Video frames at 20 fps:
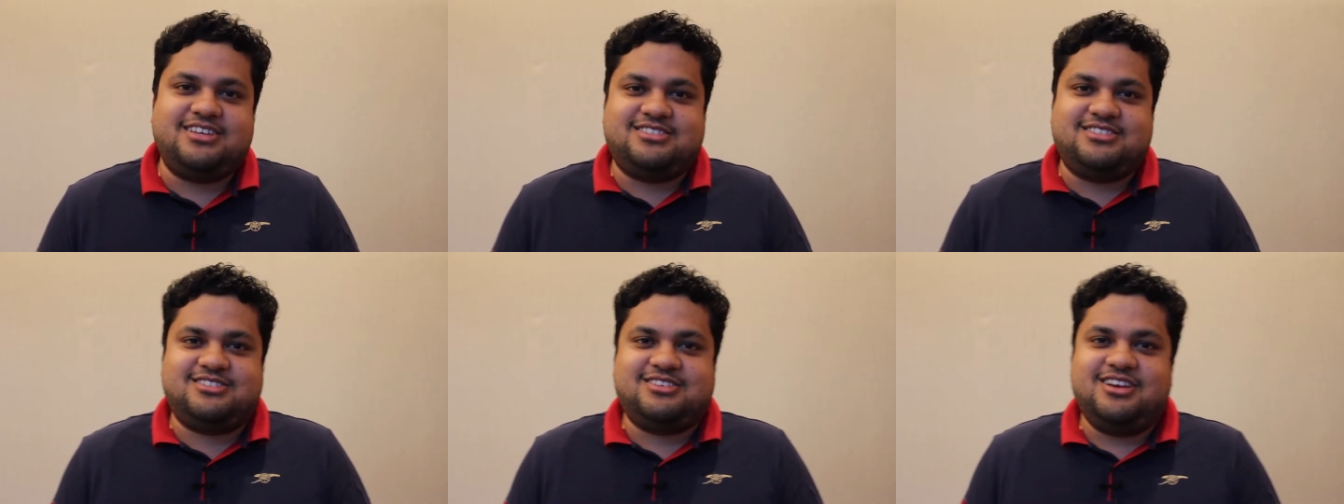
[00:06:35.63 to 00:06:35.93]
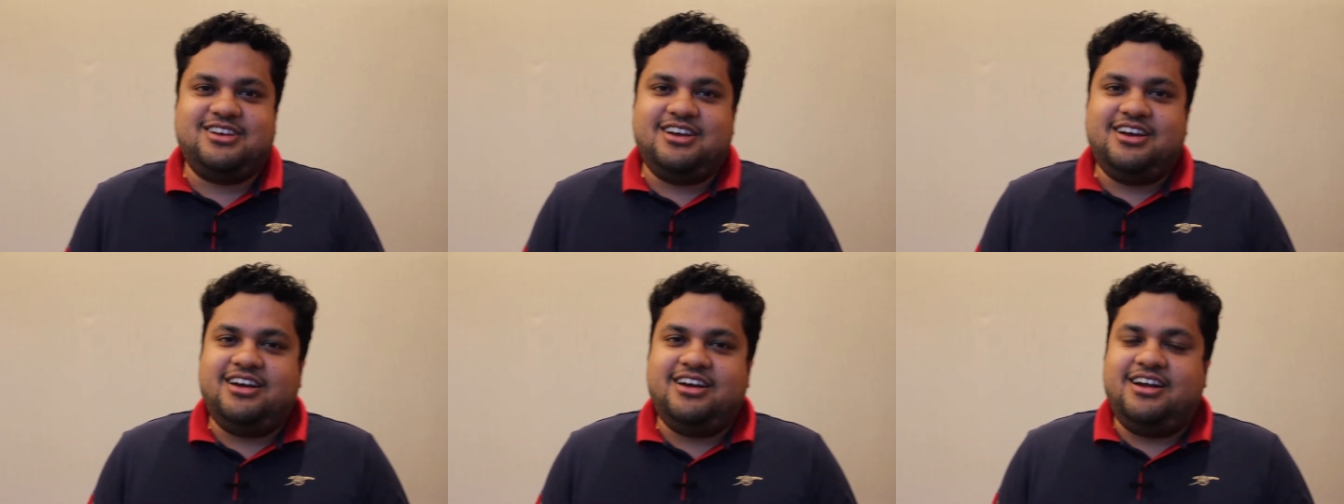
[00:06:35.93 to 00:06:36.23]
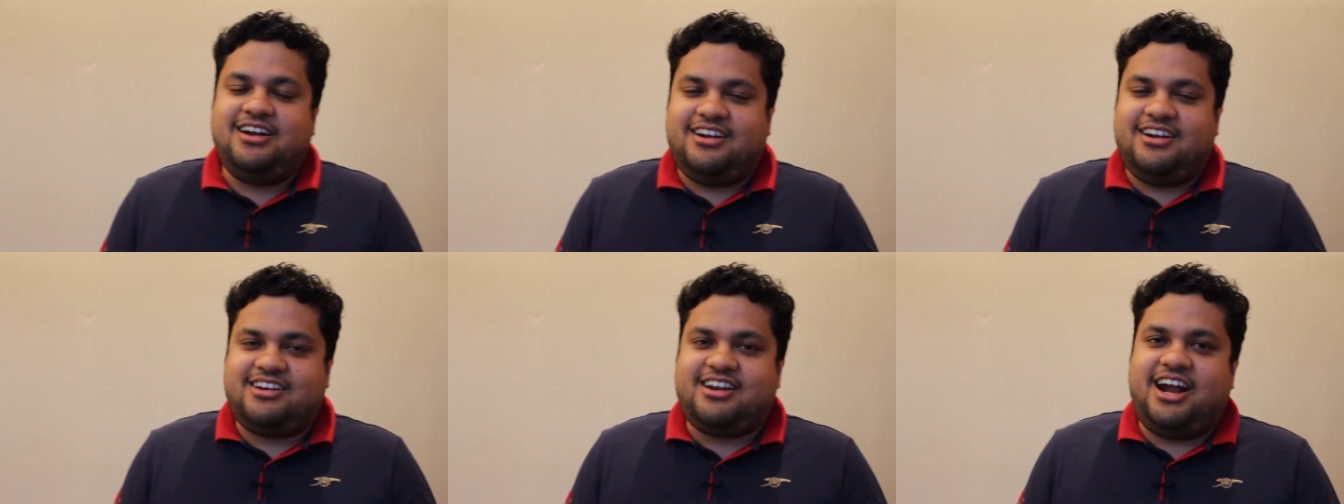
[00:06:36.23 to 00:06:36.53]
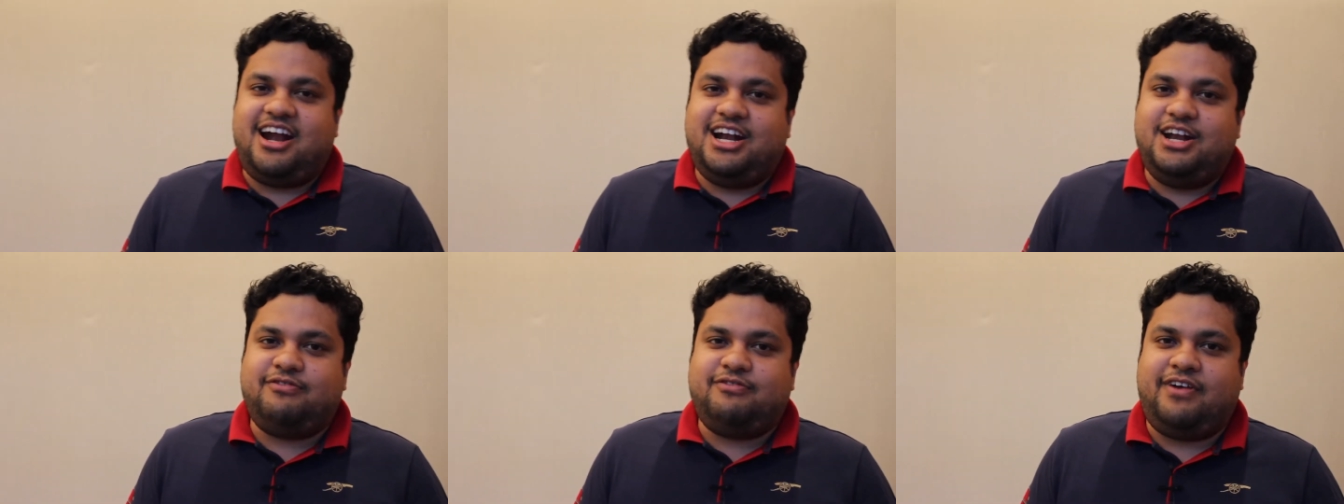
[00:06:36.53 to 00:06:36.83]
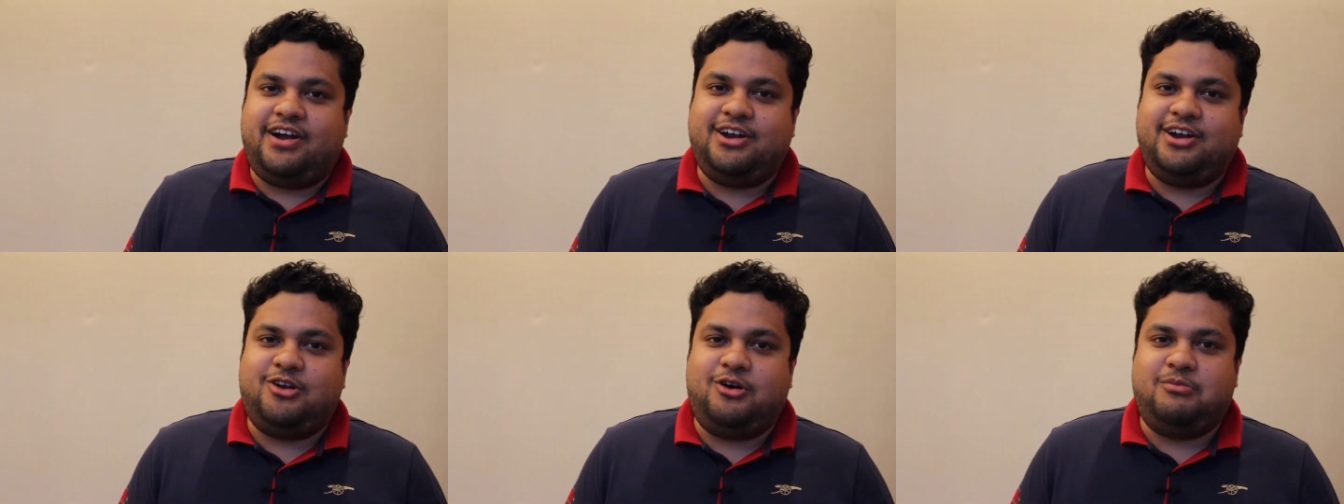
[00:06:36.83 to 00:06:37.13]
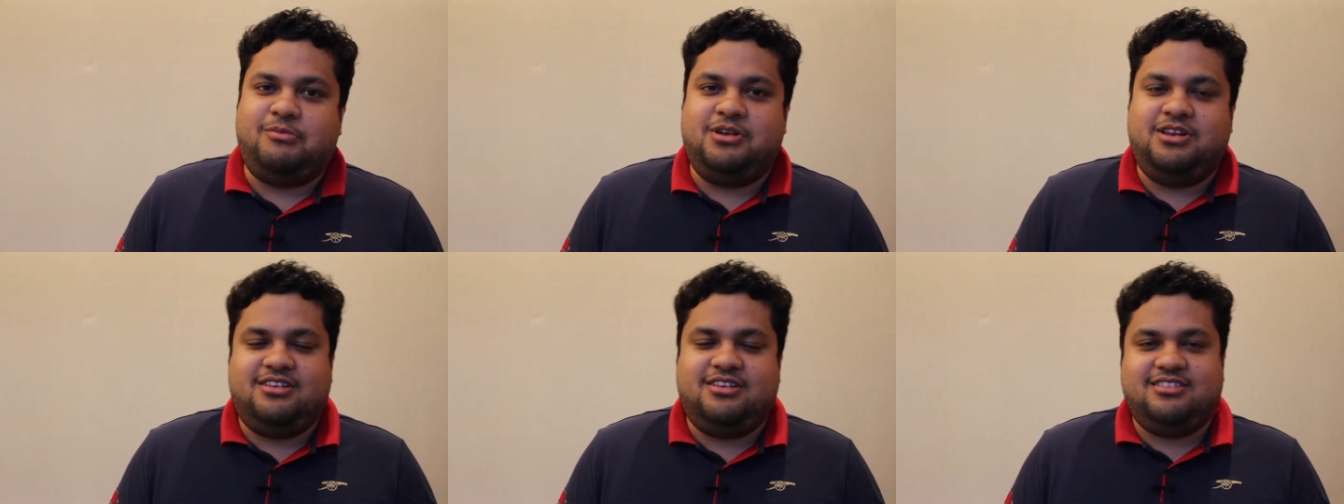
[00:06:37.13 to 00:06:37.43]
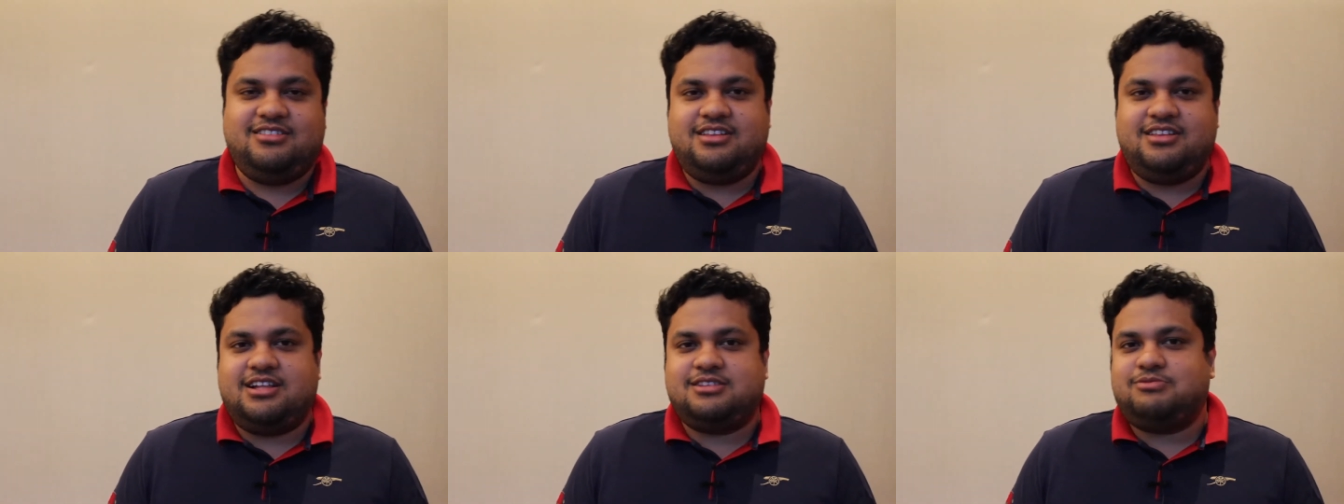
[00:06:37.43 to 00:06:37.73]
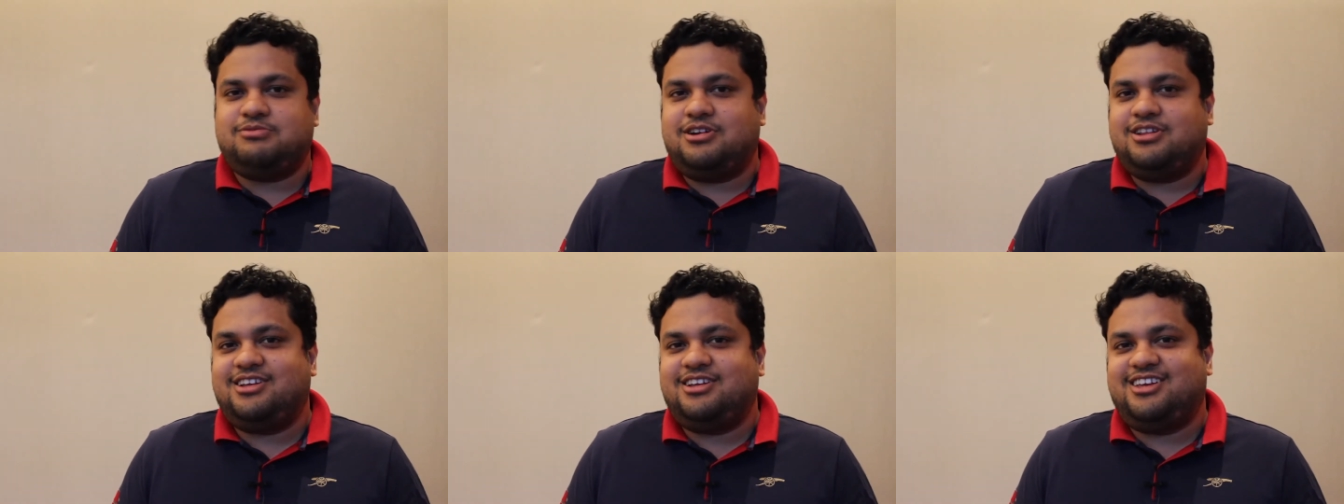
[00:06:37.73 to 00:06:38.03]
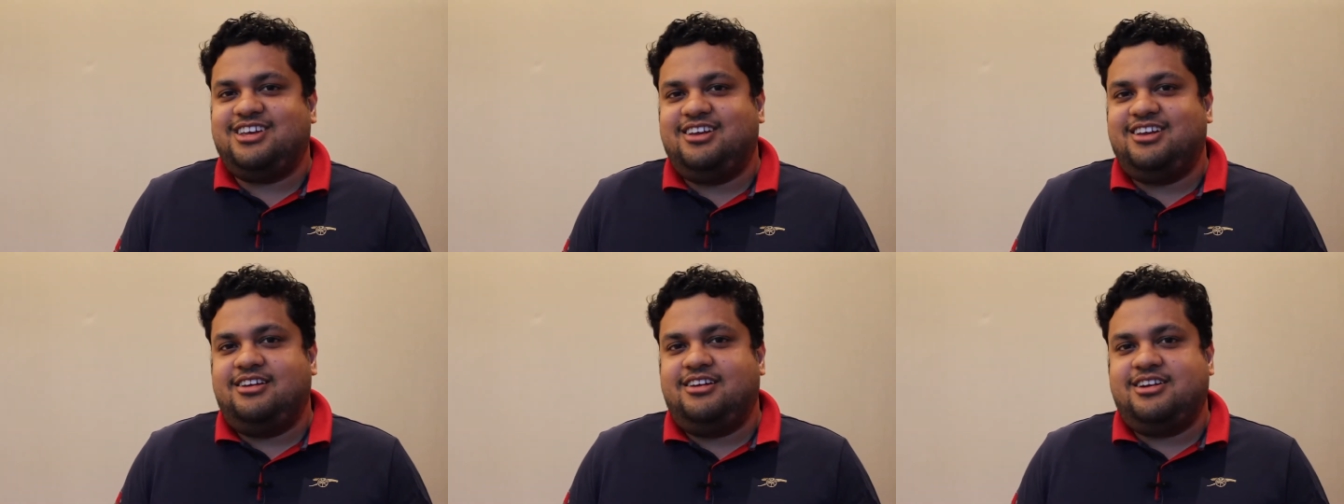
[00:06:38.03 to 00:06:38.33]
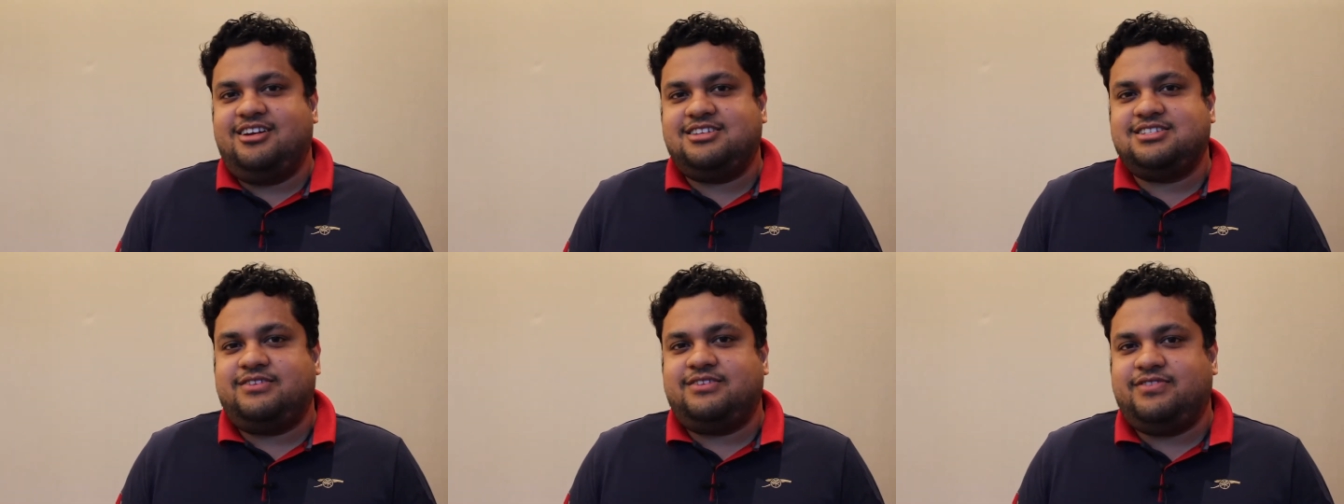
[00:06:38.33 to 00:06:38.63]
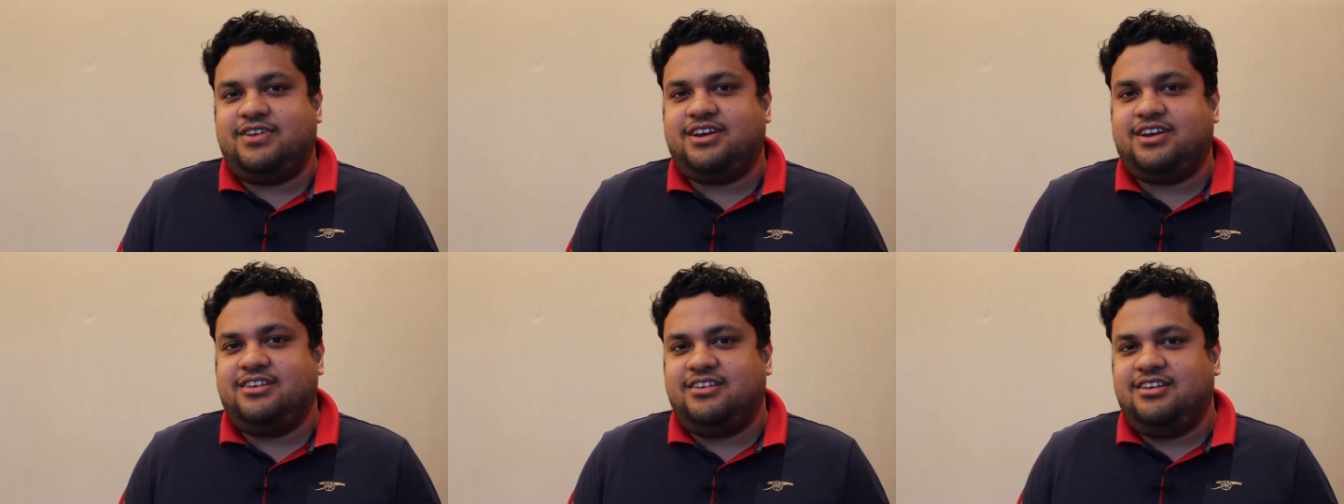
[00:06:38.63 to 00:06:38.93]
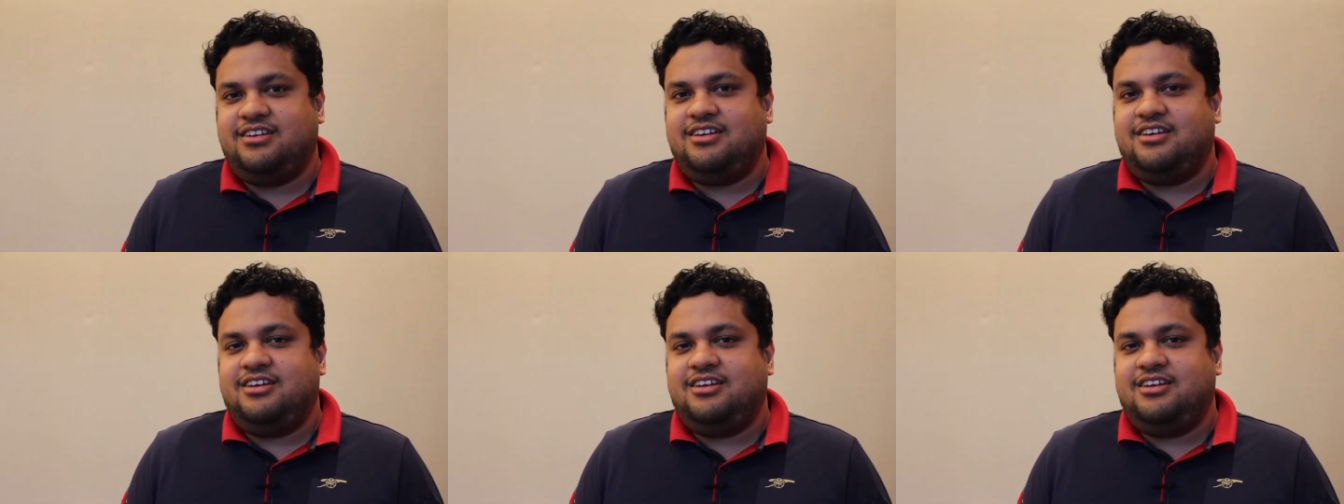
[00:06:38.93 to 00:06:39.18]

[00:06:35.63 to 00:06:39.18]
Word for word: is try and define normal. That's one of the key learnings I've taken.